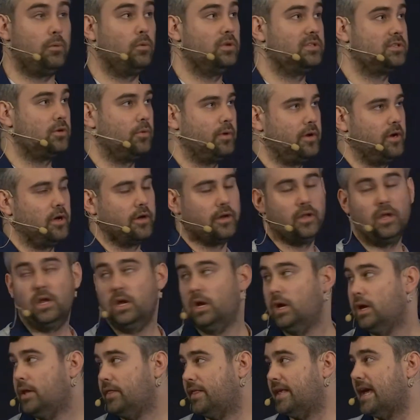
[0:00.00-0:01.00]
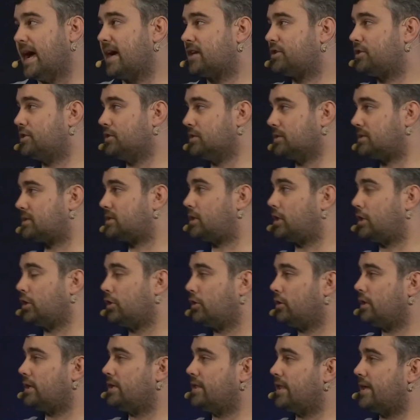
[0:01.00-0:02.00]
what's going on. The action's
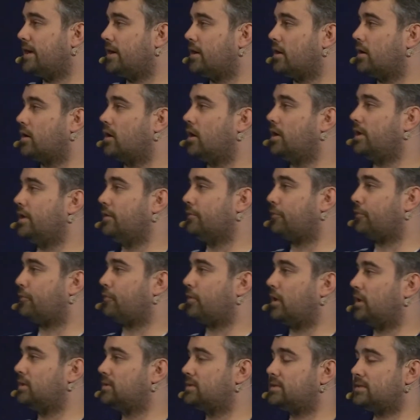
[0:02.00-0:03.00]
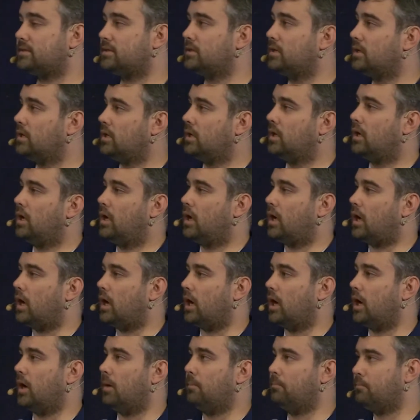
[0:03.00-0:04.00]
clearly there in front.
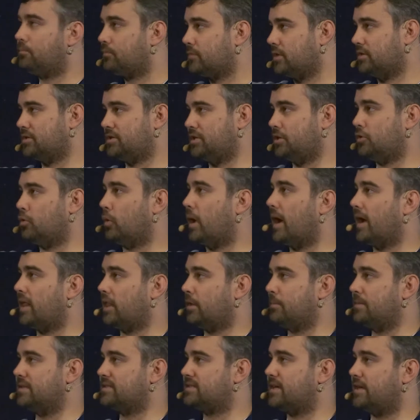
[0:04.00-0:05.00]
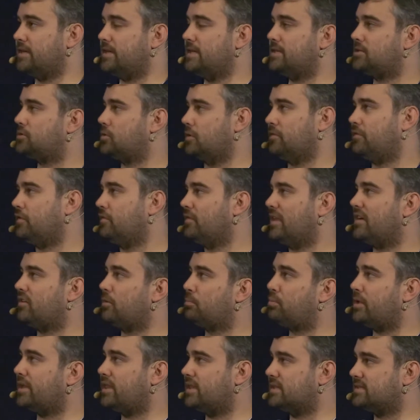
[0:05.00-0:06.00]
There's the UI elements I need. So if you've never
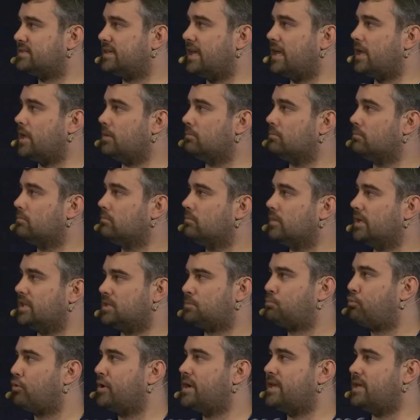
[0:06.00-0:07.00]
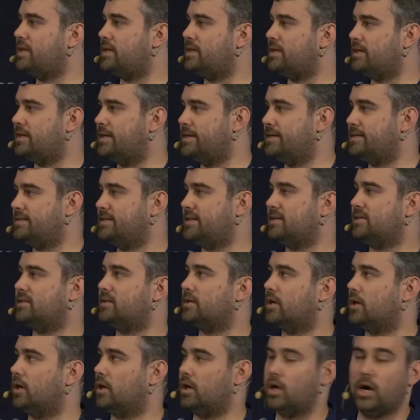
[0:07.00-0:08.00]
played this game, it's pretty easy
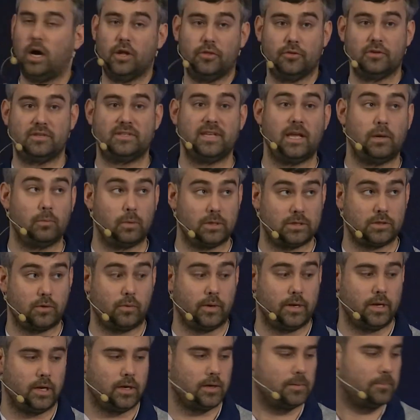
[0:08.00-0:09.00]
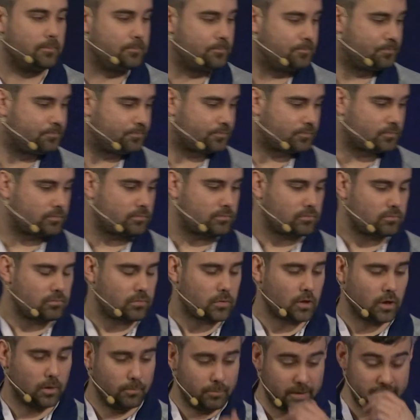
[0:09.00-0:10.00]
to understand what's going on.
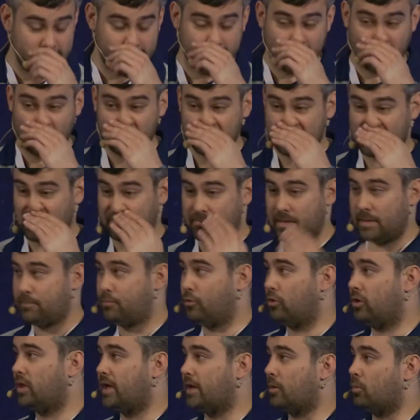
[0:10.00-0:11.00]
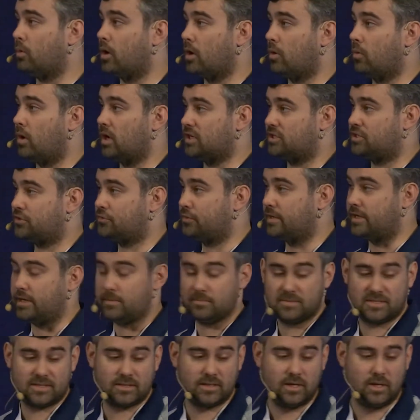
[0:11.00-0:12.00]
But some people want to watch
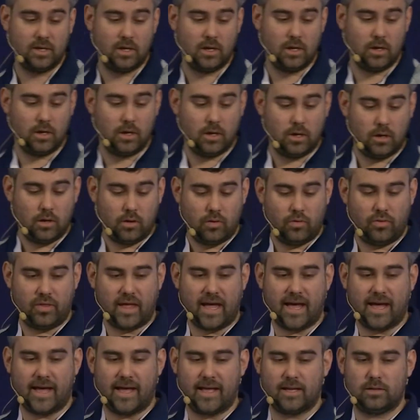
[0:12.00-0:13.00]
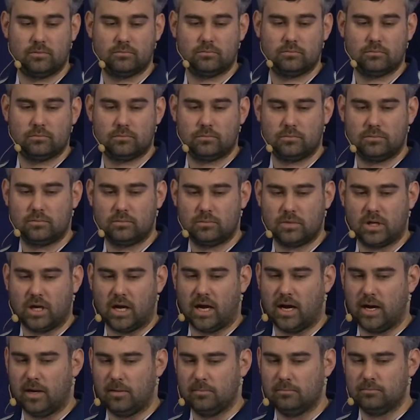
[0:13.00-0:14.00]
streams that
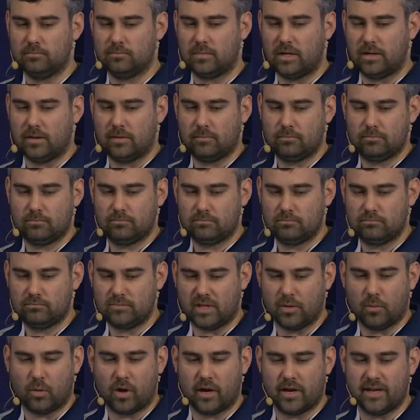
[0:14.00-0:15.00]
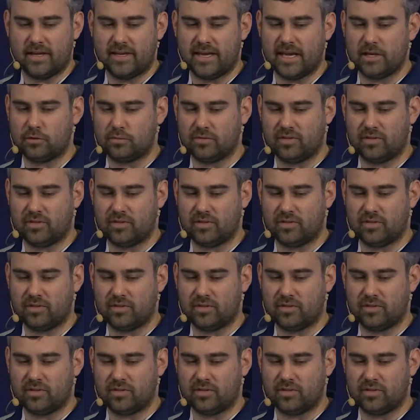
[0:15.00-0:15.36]
they want to engage